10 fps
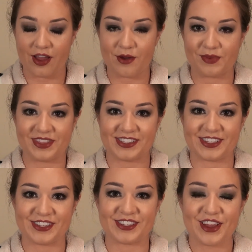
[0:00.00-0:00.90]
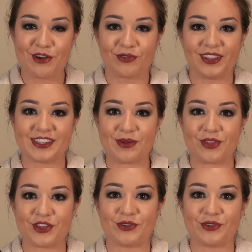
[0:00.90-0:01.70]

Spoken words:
but this is really something